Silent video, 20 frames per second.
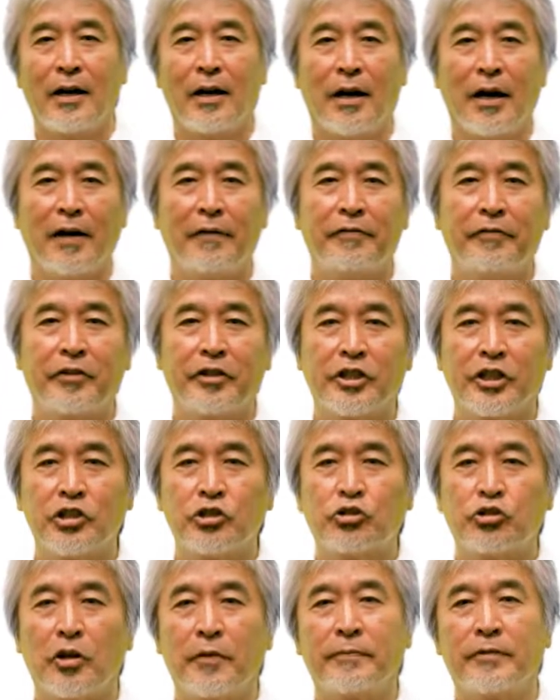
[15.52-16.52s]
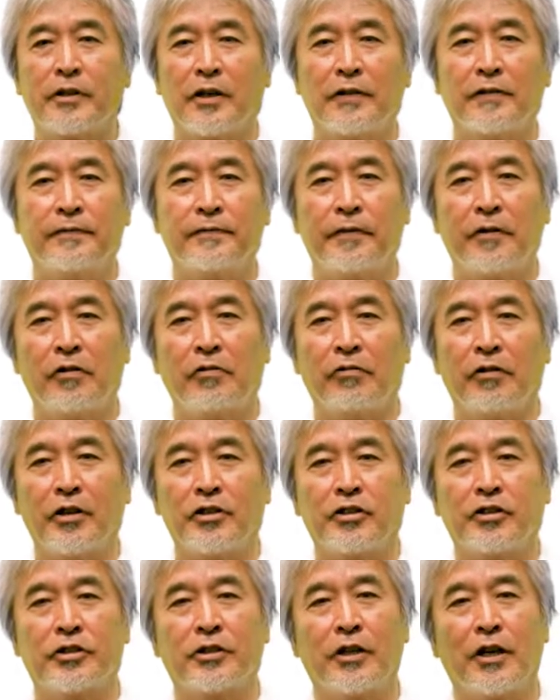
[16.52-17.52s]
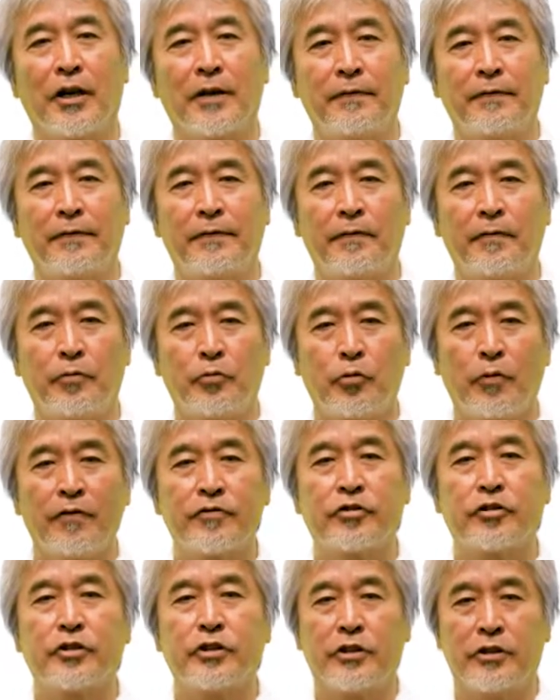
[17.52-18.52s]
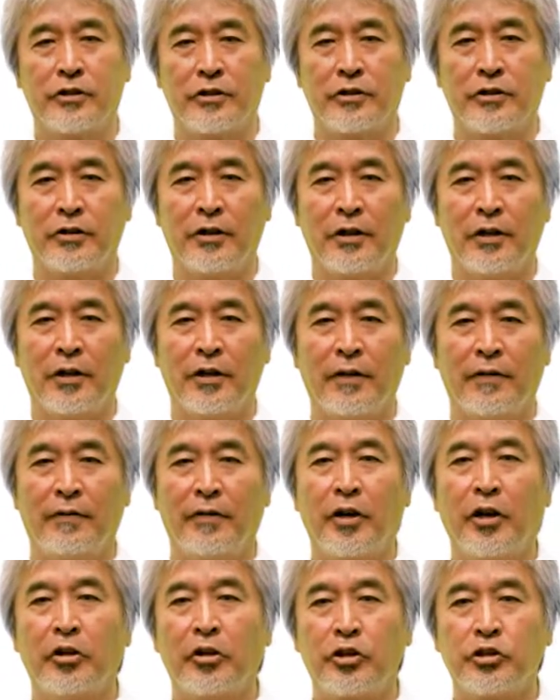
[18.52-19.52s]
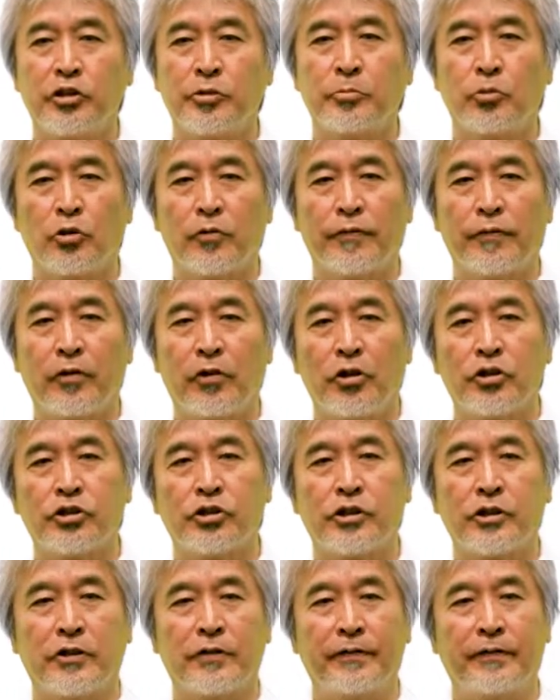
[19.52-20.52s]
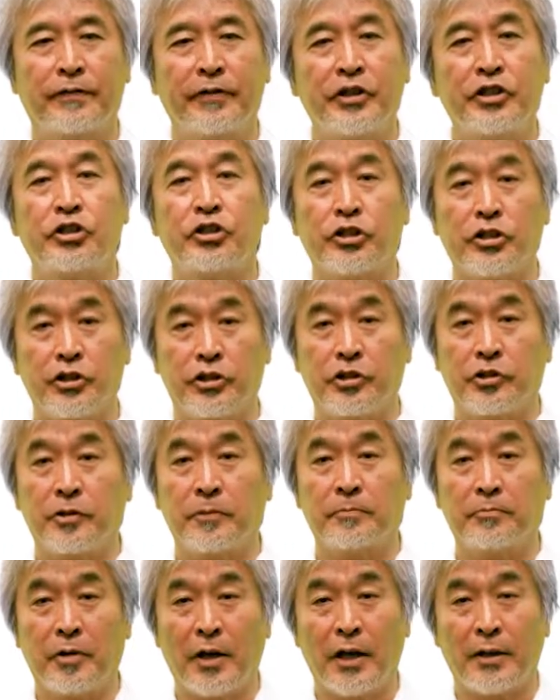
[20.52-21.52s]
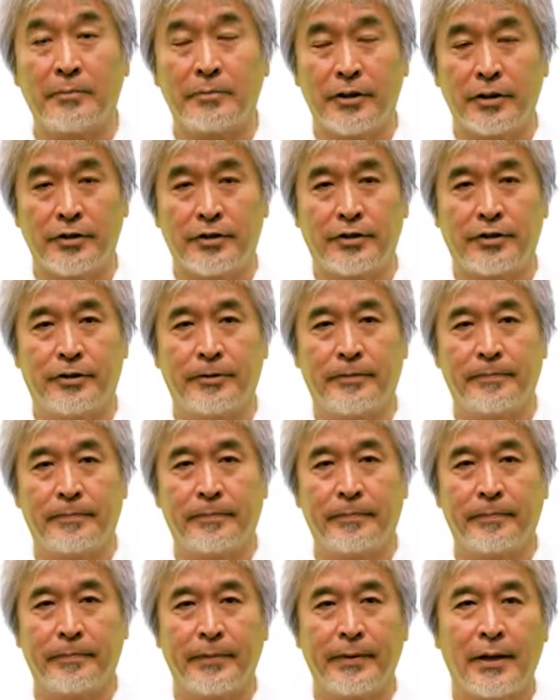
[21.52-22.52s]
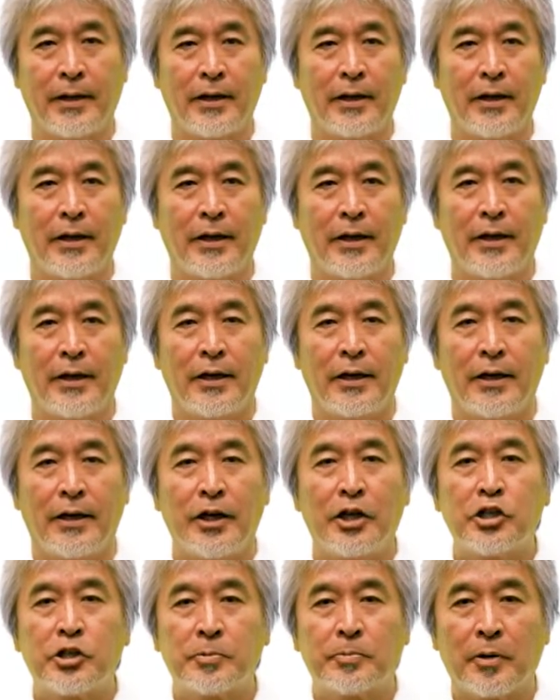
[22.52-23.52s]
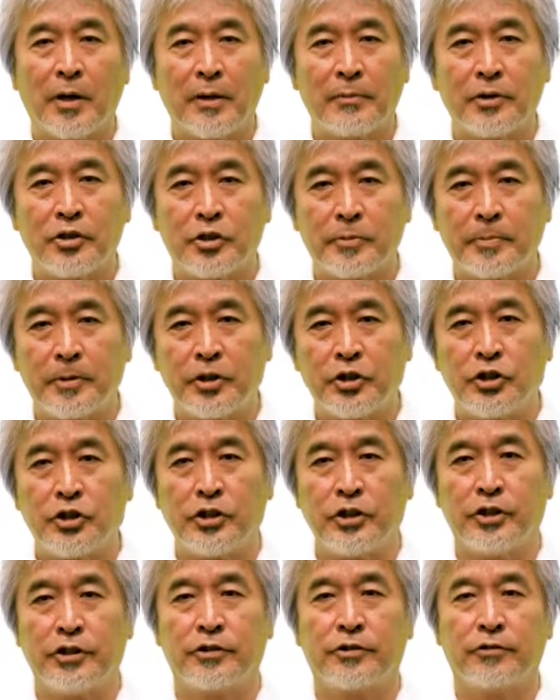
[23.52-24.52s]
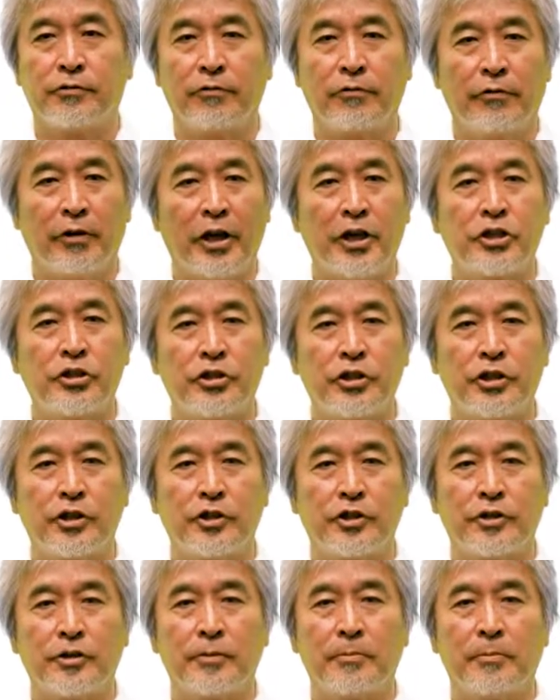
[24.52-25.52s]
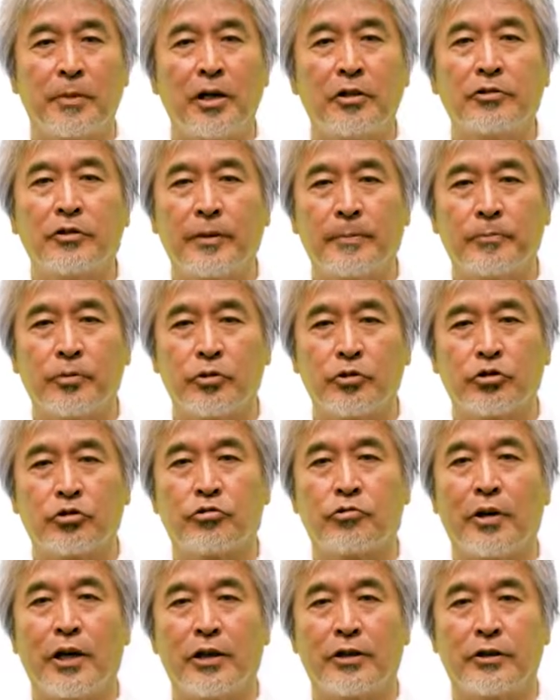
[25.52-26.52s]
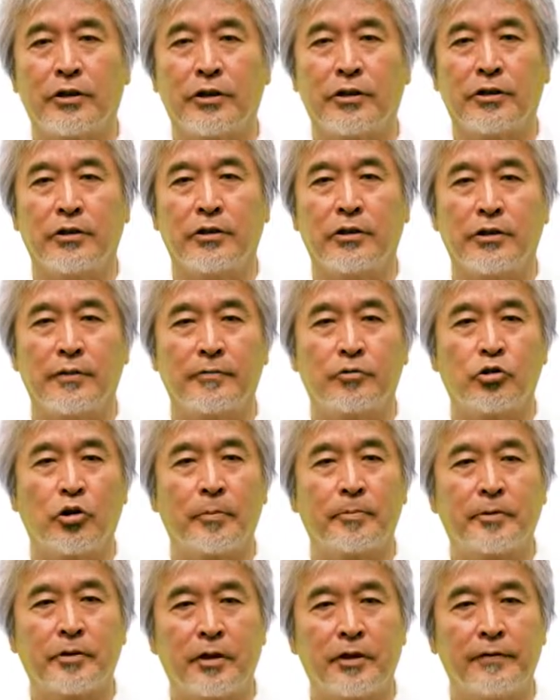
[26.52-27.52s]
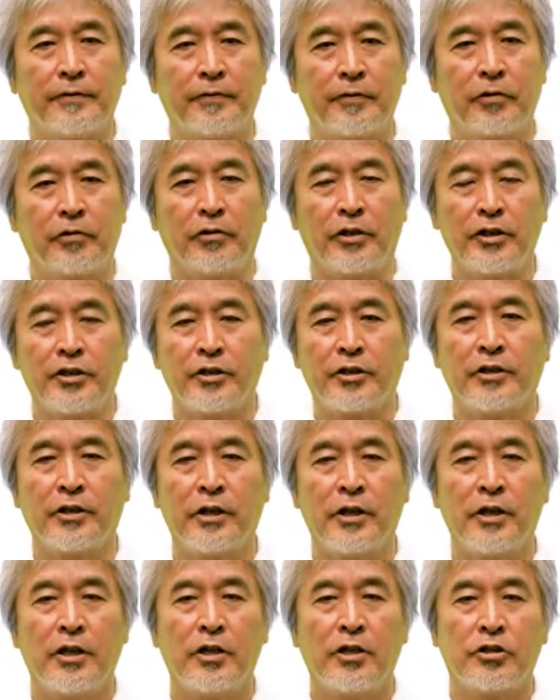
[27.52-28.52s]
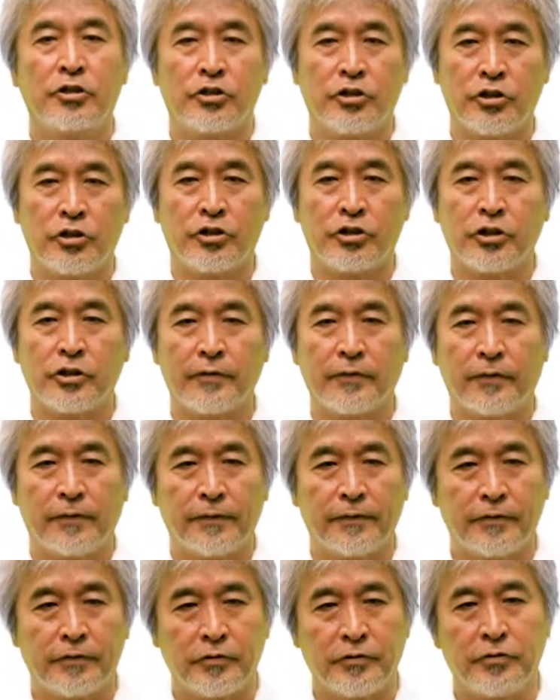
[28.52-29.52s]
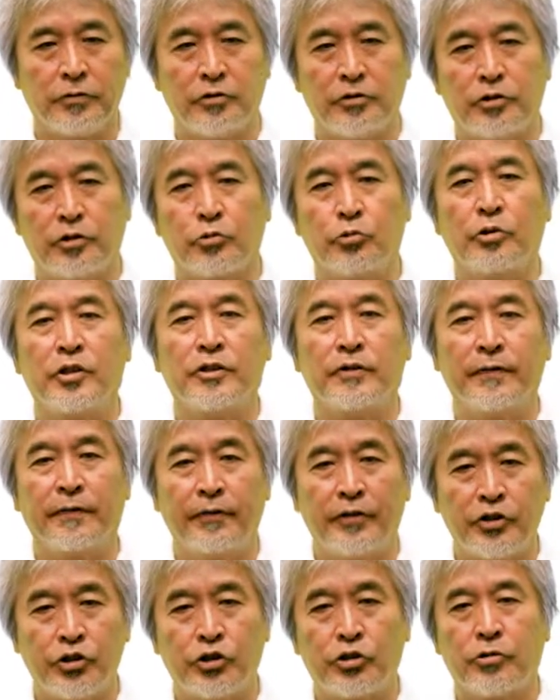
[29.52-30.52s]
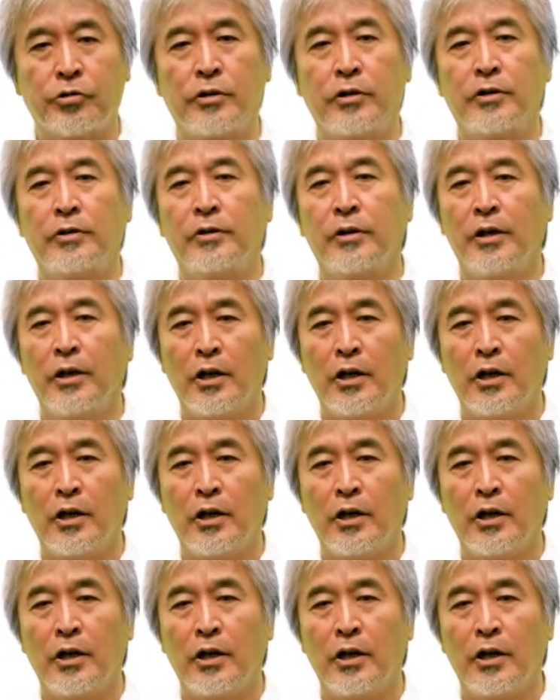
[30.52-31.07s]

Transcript: African tropical forests have fostered various morphological features of primates. Each primate species ranges multiple strata of tropical forest, searching for foods with visual,